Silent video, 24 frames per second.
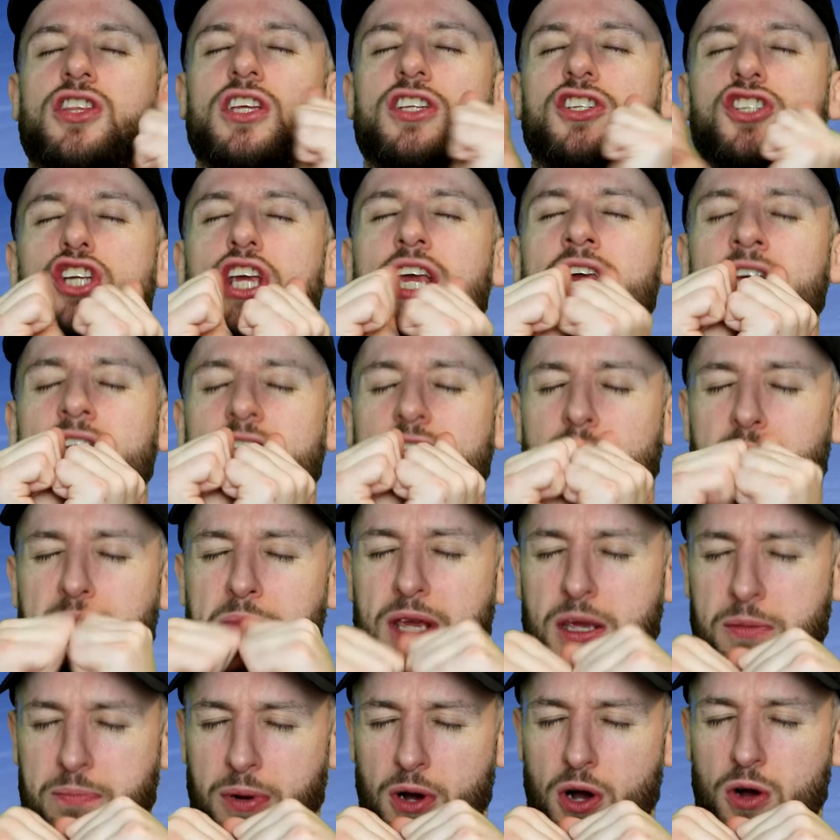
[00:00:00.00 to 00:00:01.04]
the cheeks,
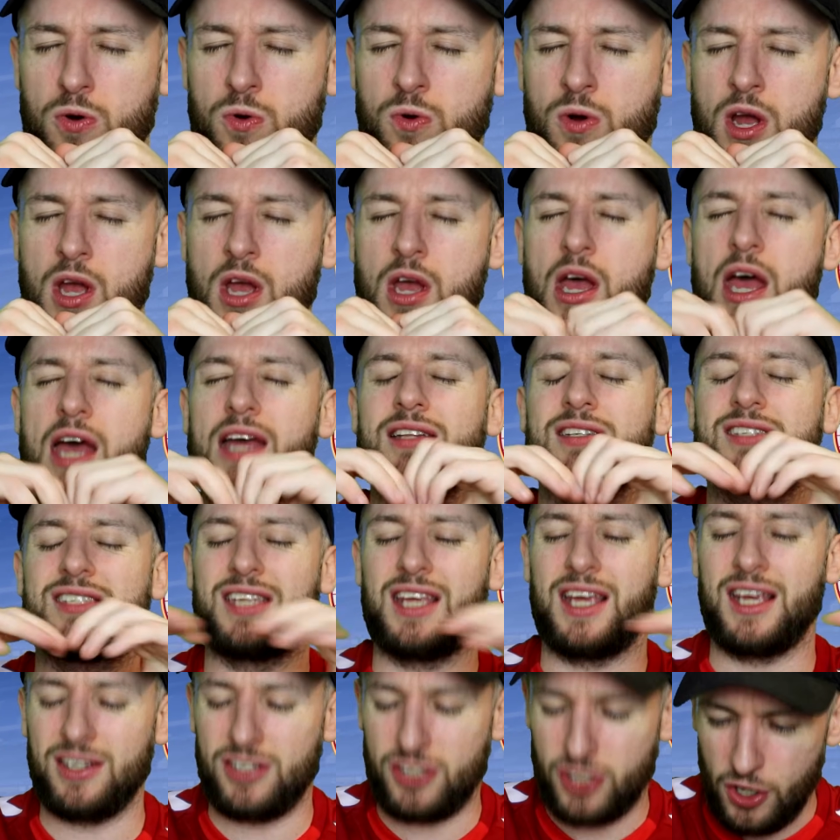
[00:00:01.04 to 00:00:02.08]
people, and
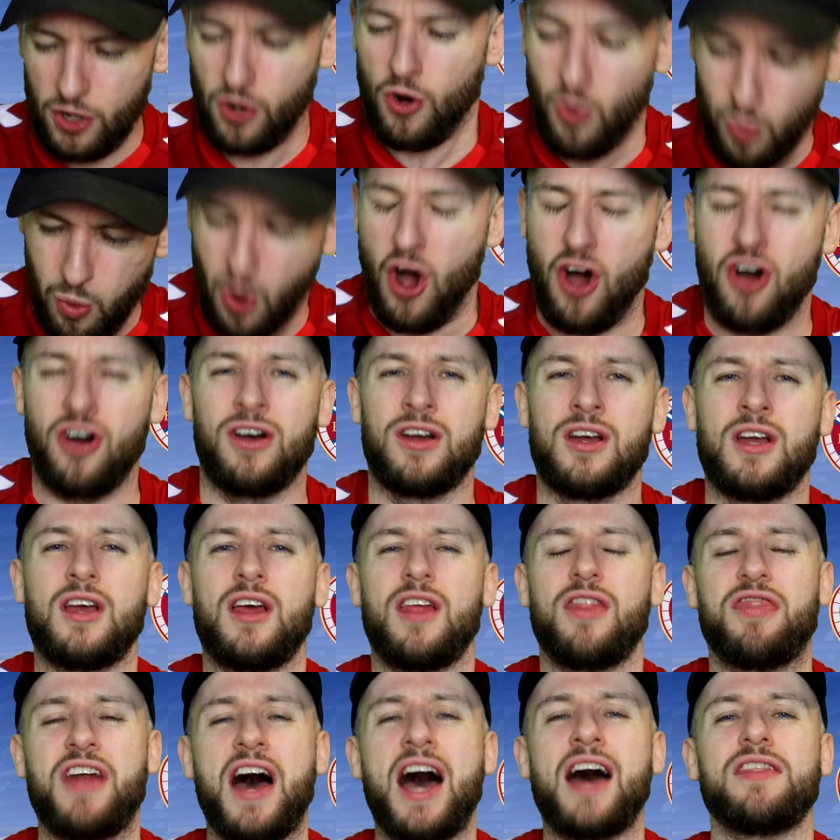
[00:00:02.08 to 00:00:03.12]
said, you know what?
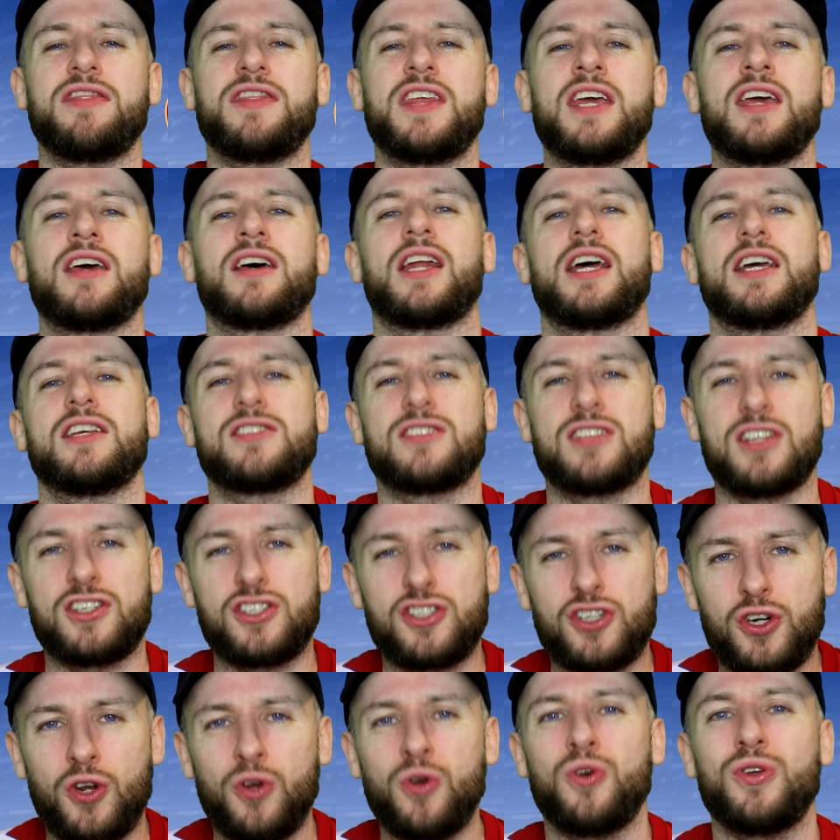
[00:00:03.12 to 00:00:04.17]
That there is the
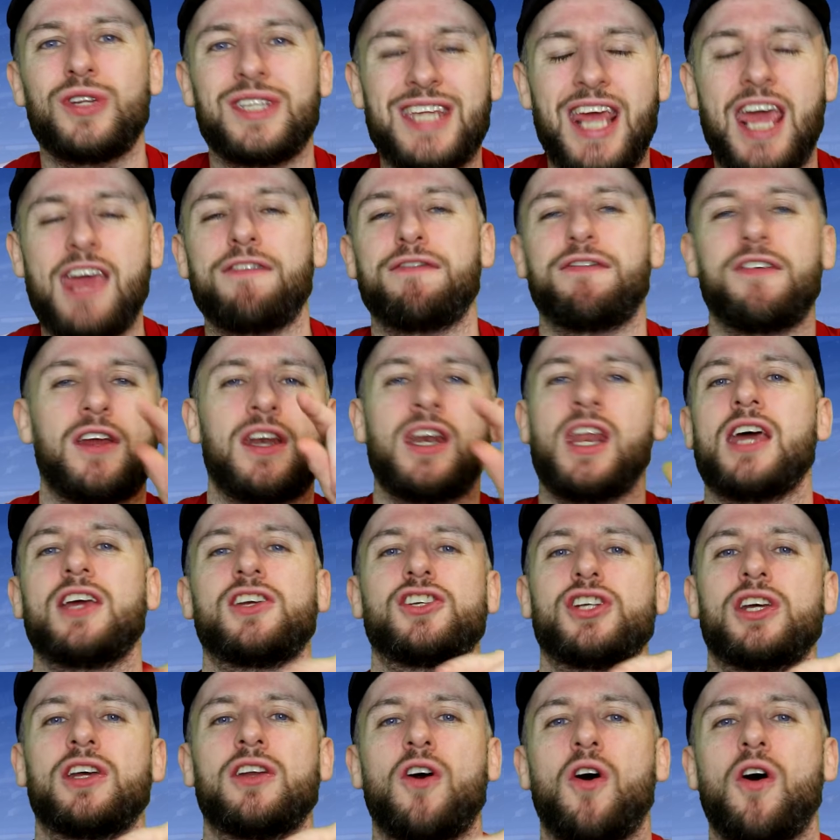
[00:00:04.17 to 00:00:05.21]
true
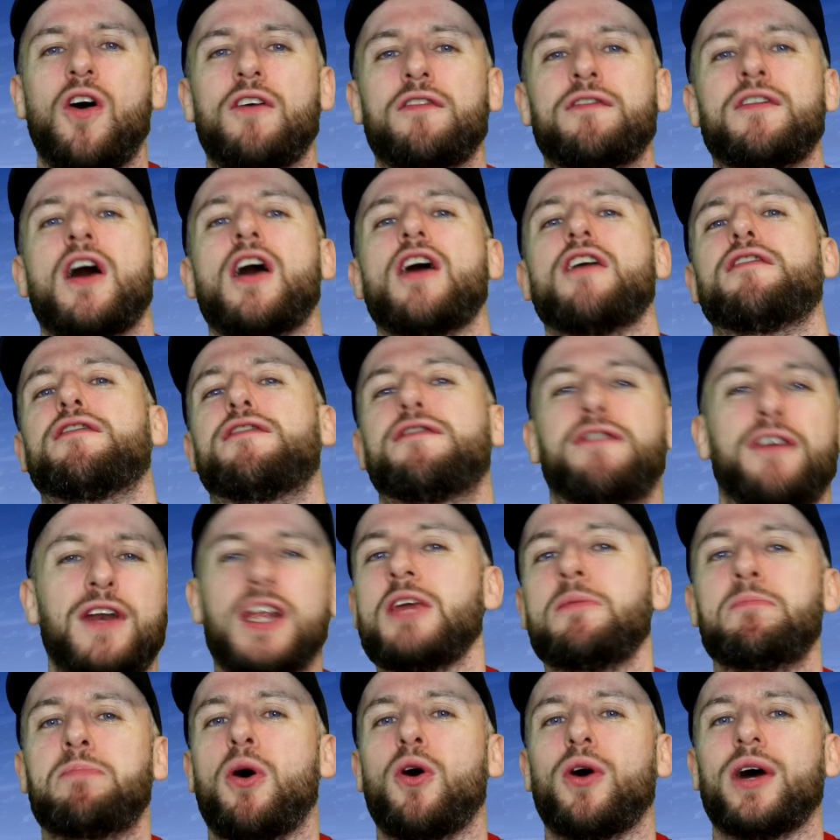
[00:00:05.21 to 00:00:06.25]
definition of 3
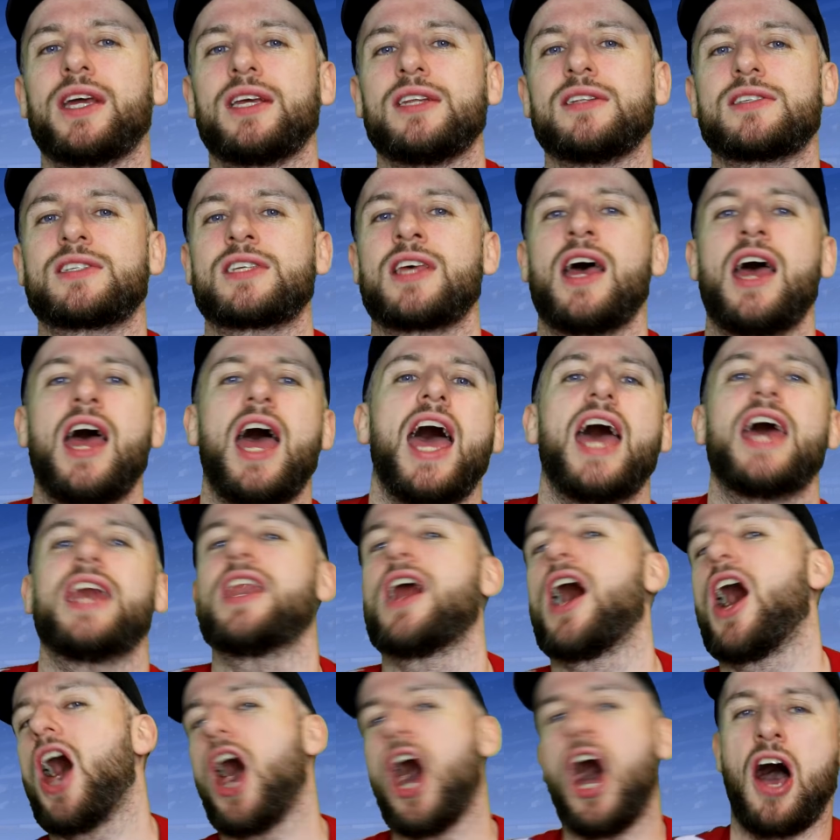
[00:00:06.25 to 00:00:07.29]
points and
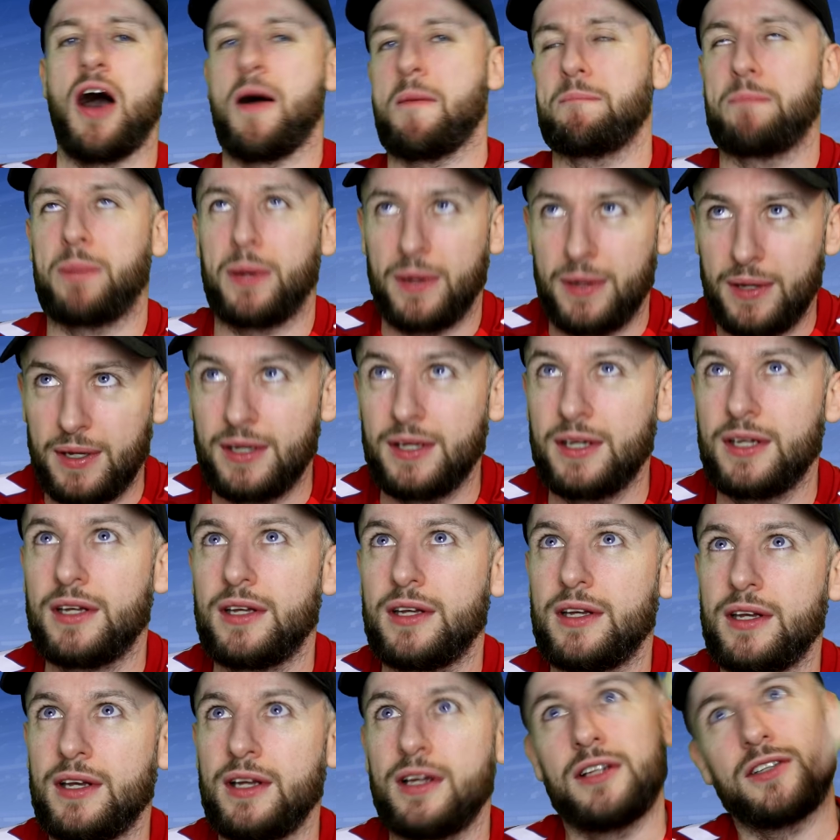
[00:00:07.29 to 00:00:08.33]
up,
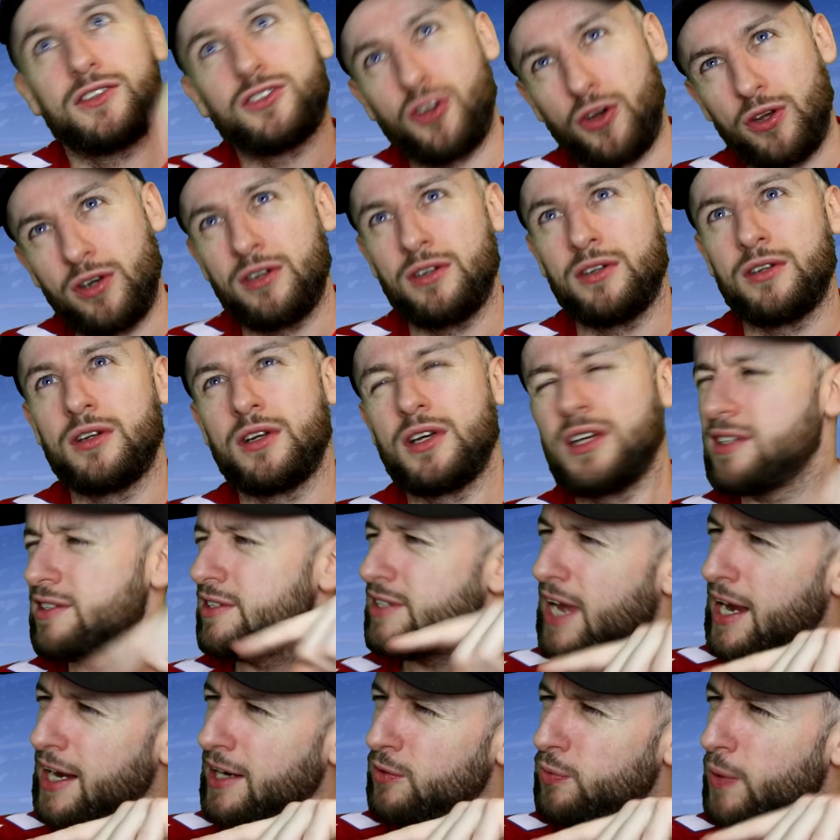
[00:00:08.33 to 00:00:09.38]
down,
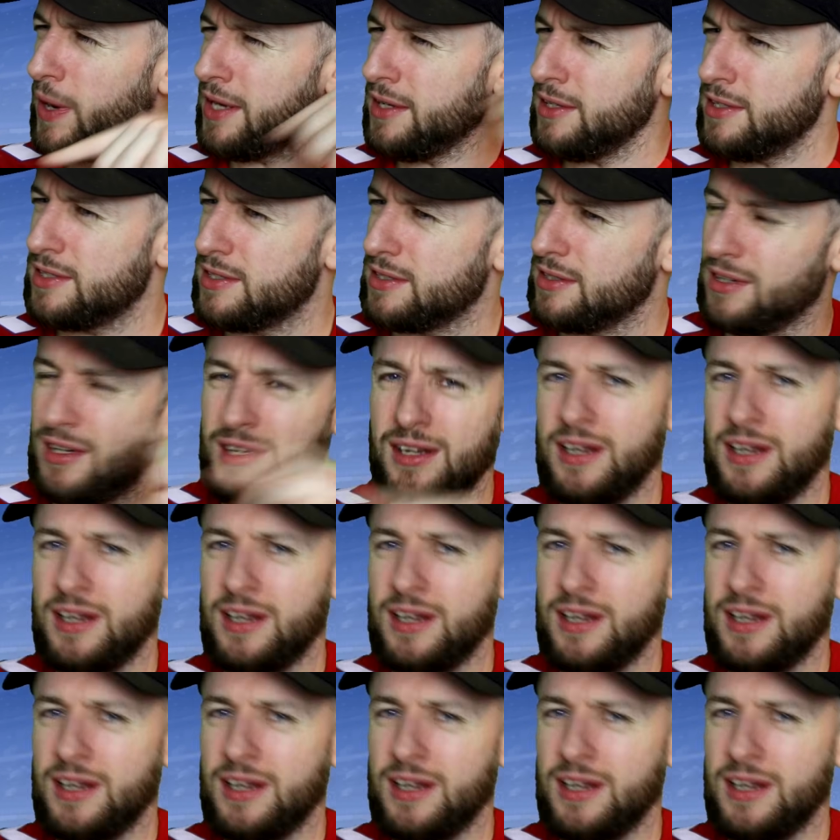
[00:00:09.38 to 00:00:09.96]
sideways,